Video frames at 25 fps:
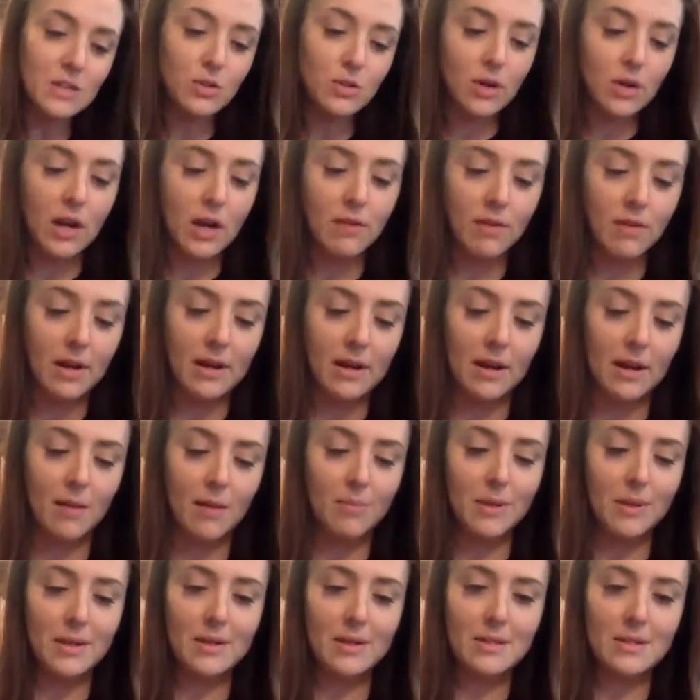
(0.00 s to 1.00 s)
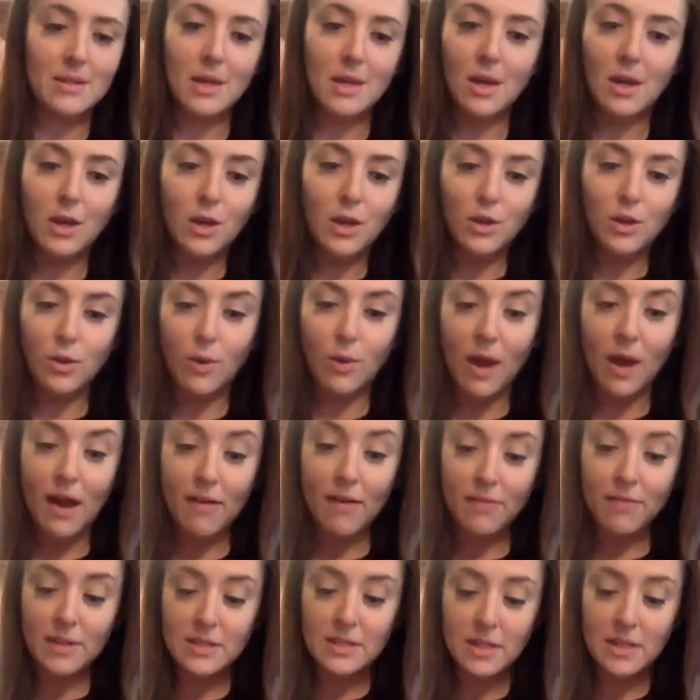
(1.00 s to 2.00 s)
great right now because you
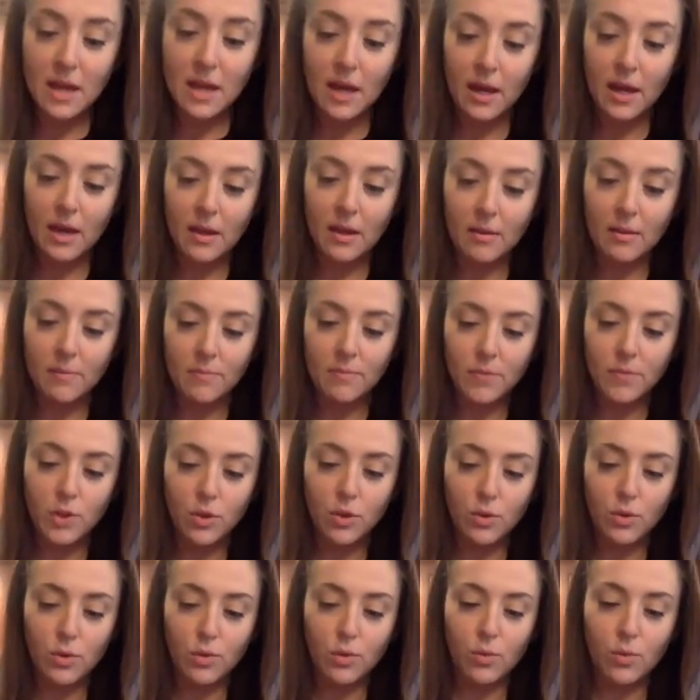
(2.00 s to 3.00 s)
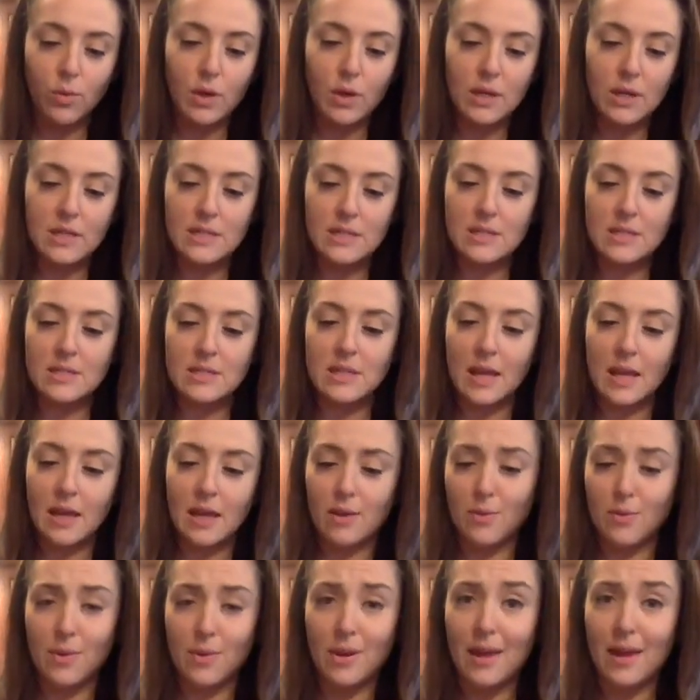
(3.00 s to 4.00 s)
have the time, you want
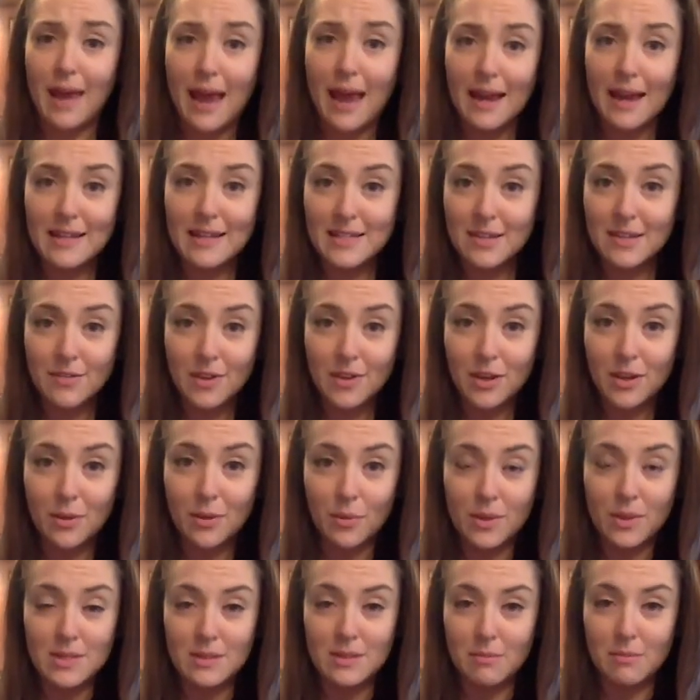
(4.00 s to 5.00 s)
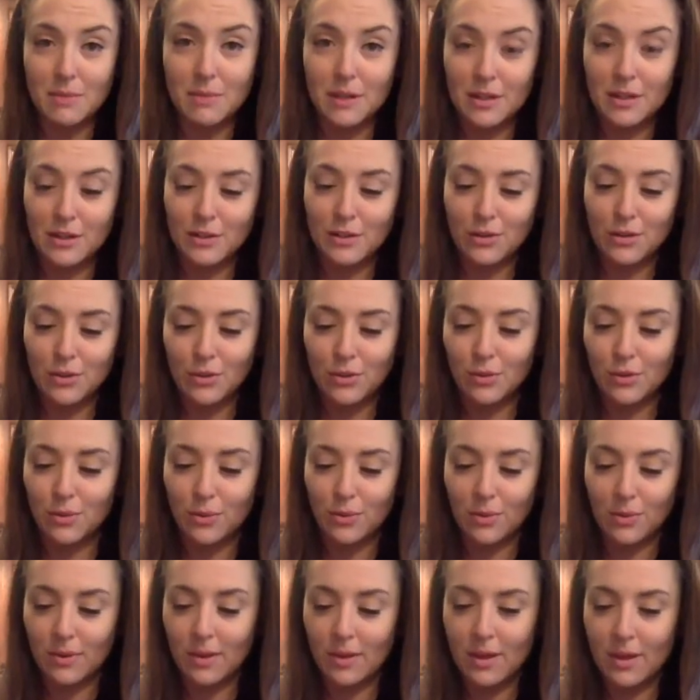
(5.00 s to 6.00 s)
an activity, you want something to
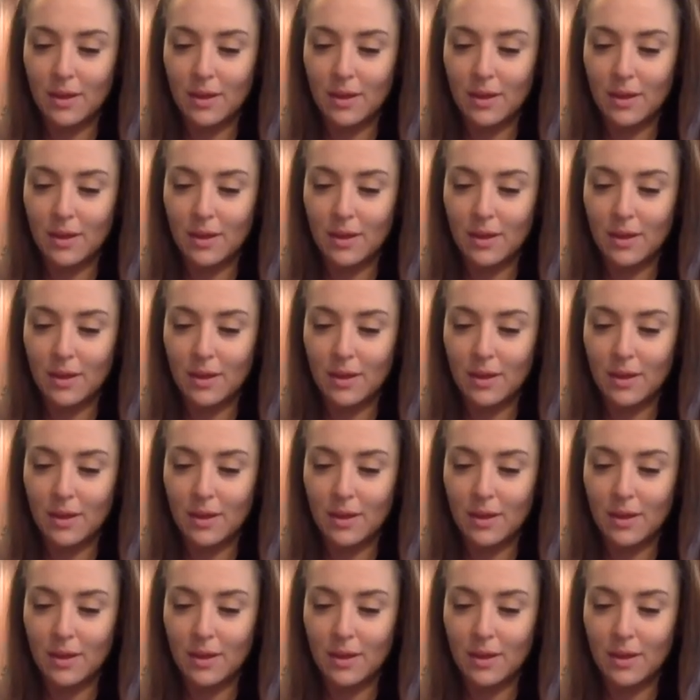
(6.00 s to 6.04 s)
do,